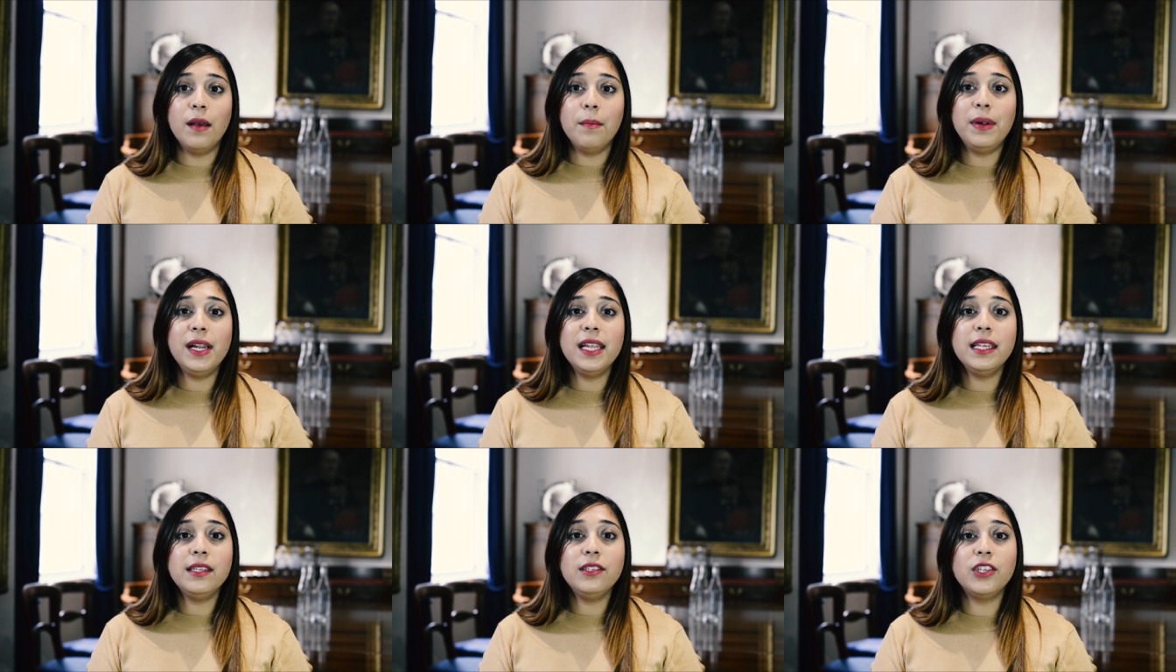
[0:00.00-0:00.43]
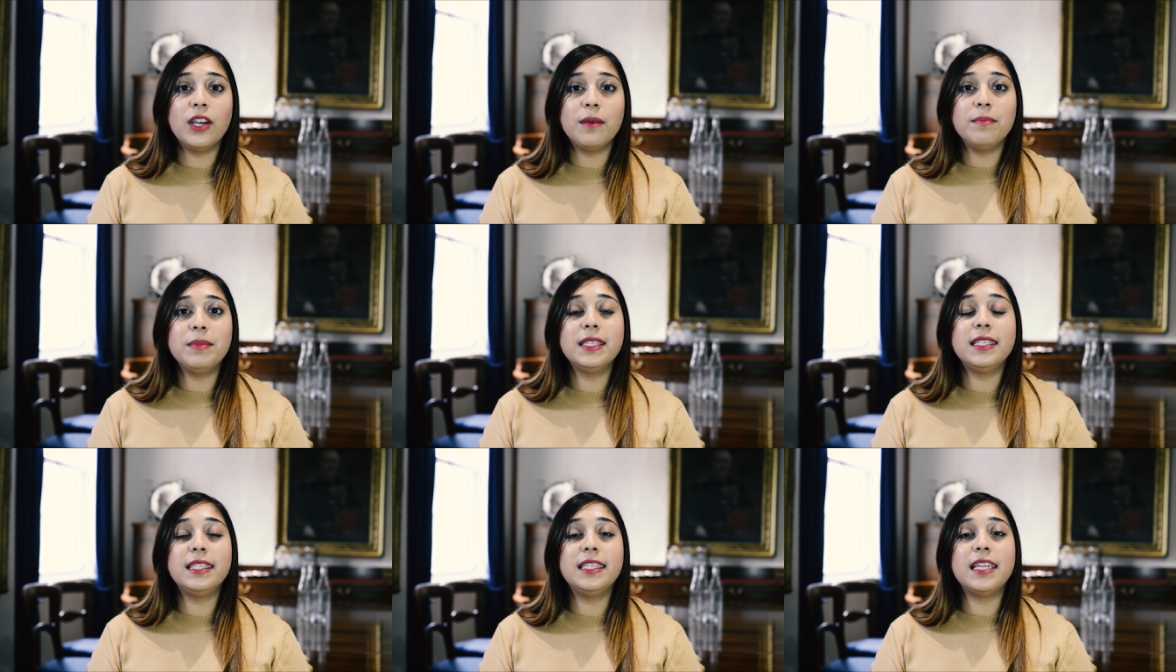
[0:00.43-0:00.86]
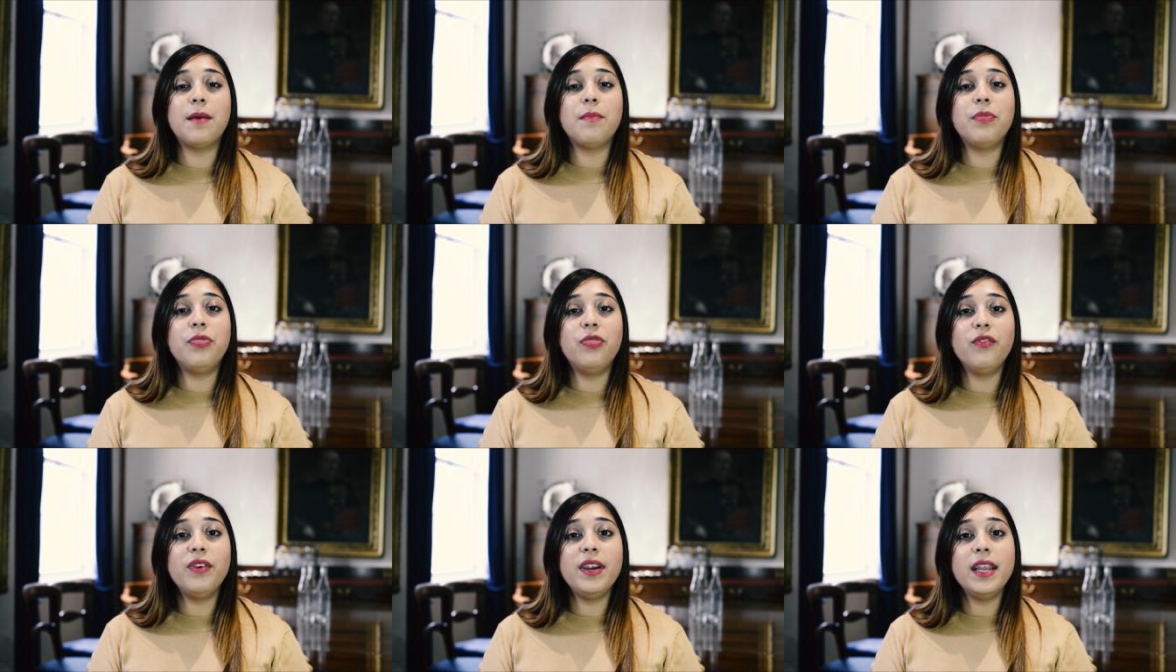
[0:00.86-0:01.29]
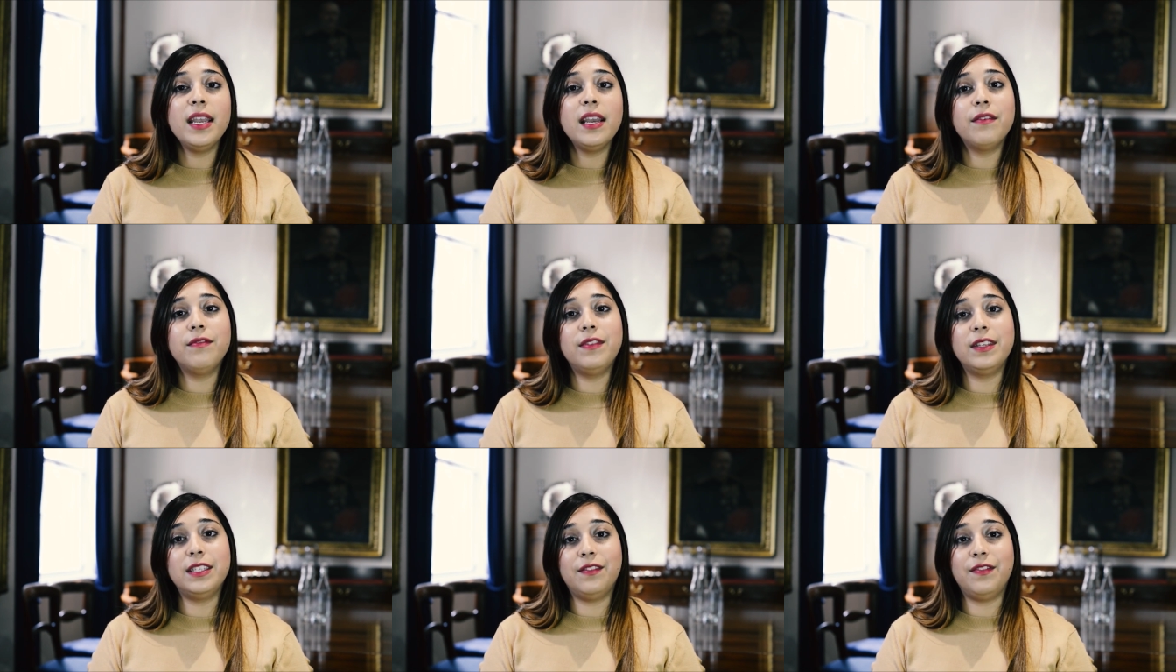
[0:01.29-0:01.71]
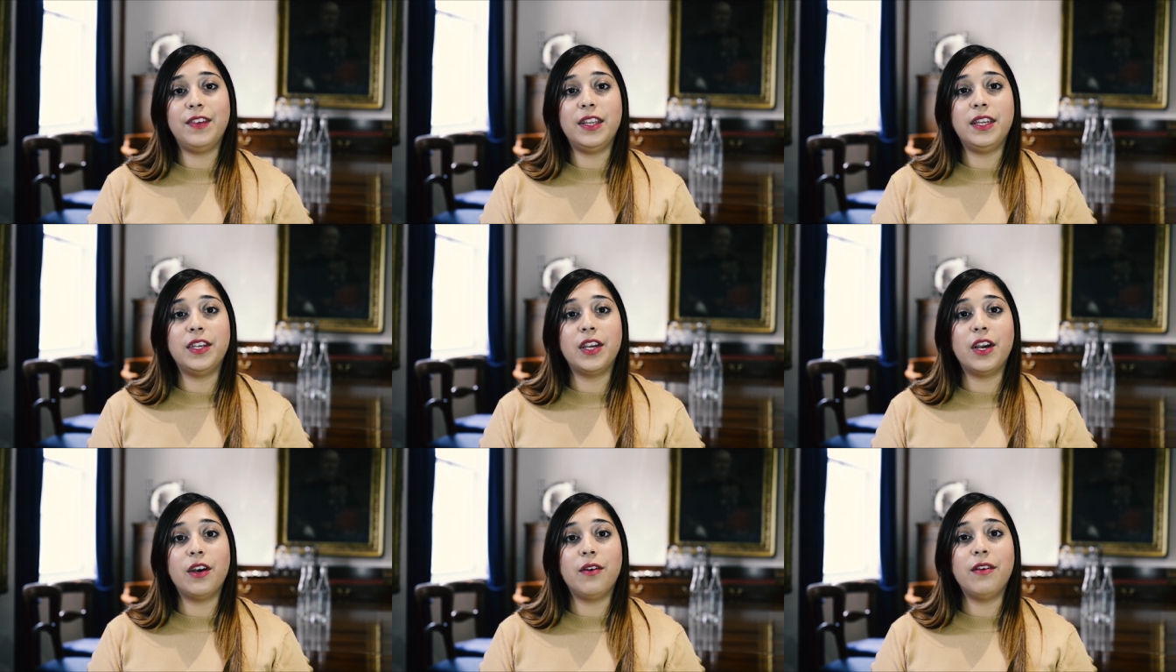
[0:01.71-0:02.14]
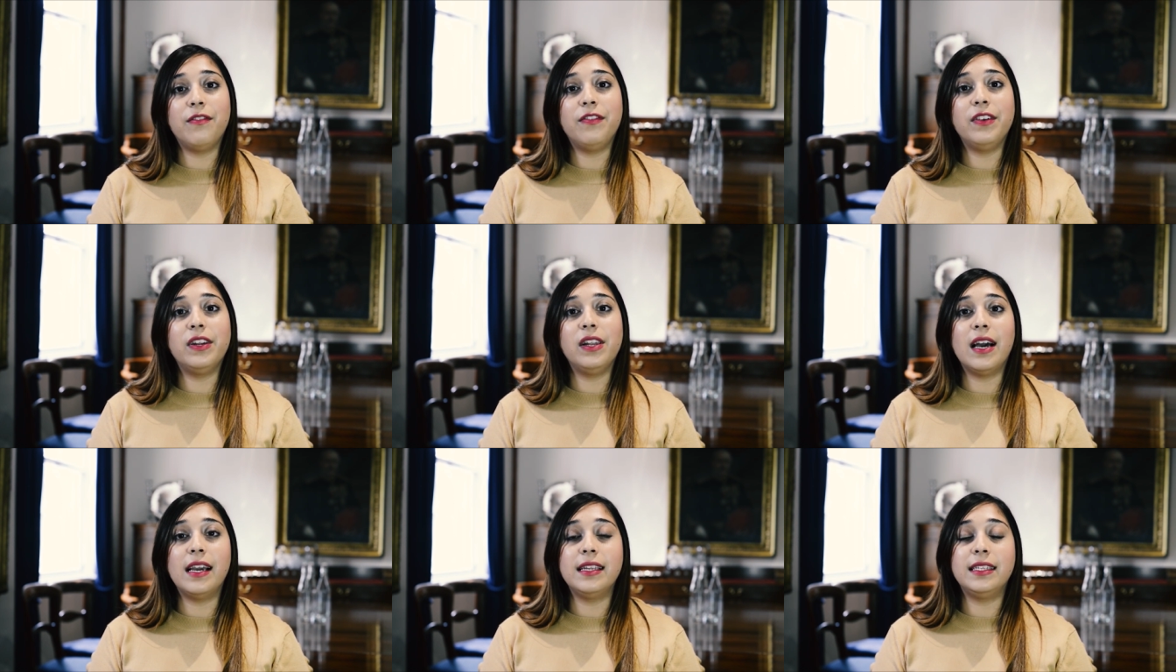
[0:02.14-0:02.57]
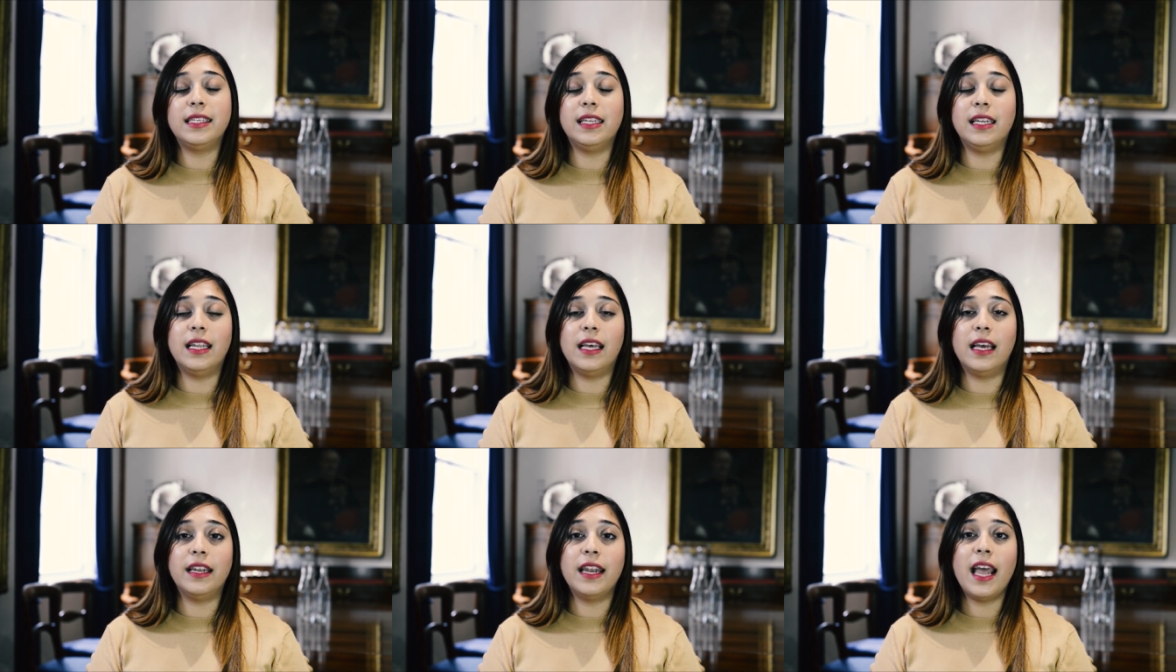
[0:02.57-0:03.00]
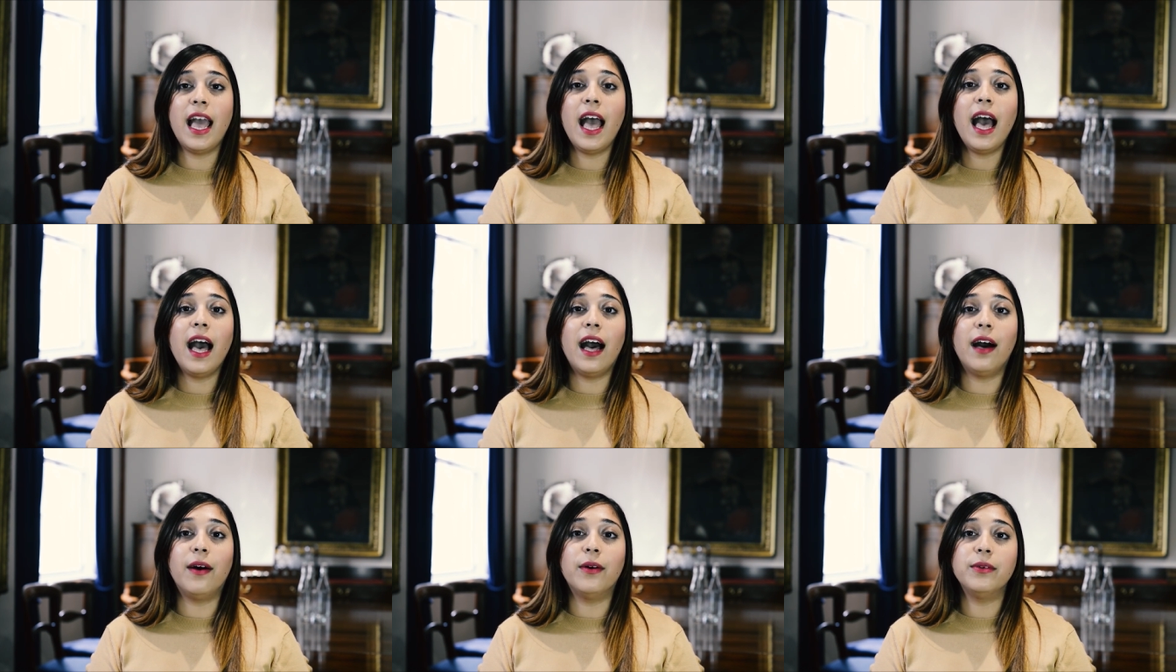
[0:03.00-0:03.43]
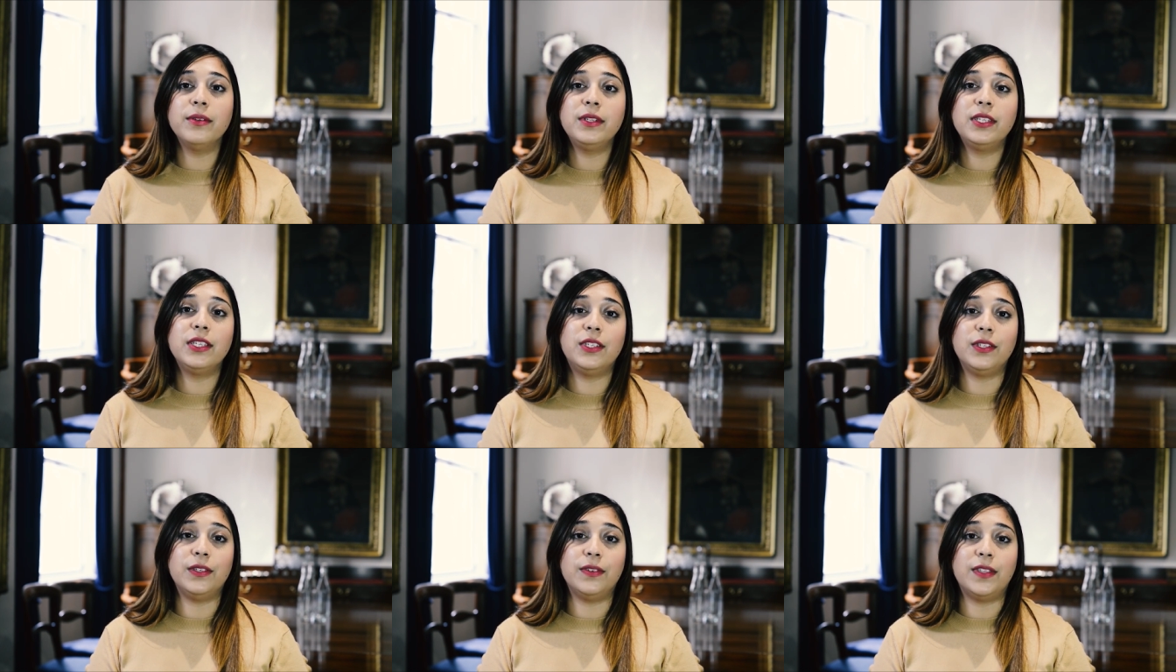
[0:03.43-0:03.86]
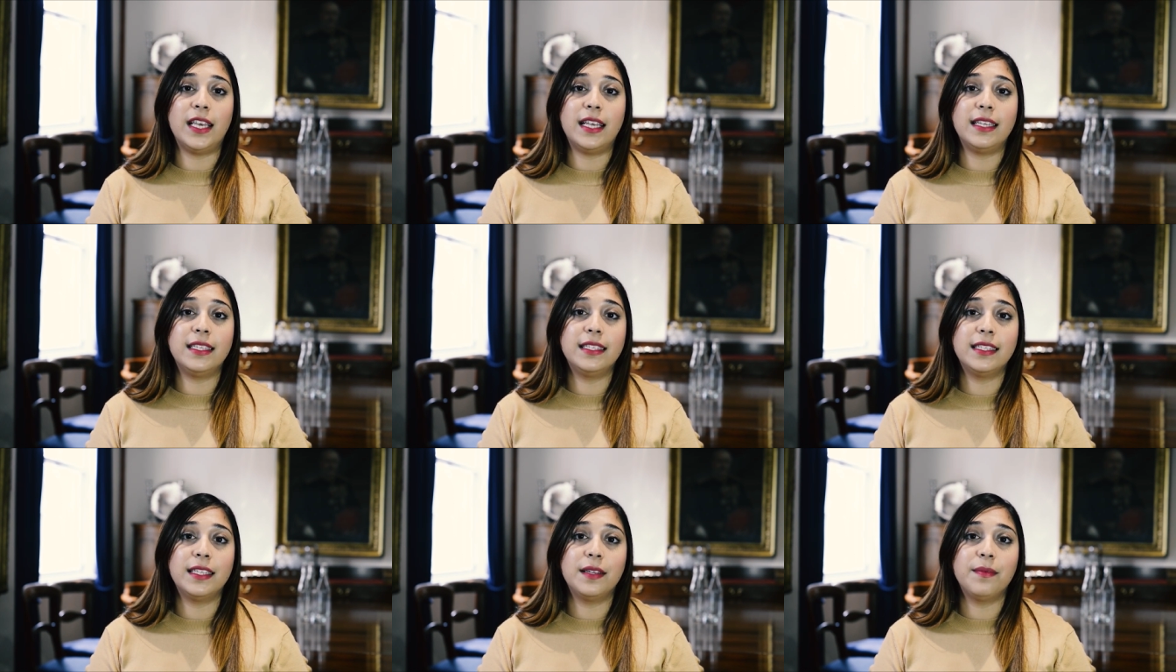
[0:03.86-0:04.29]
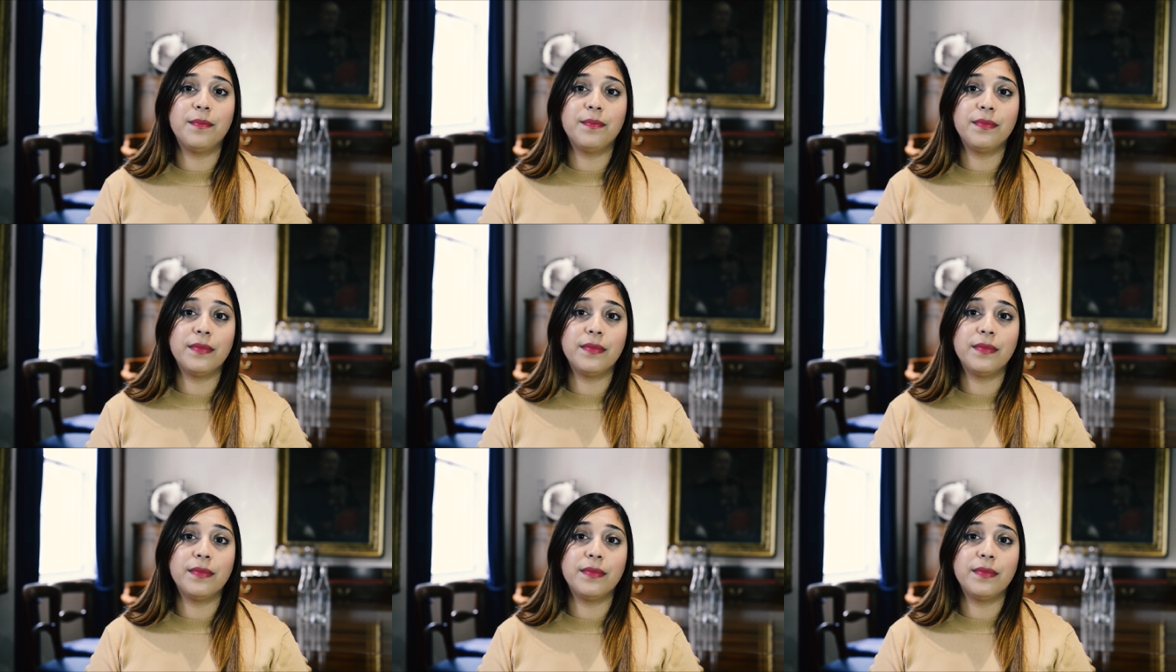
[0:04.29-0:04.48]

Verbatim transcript: Please jump to step 3 of this video if you'd like to learn how to do this.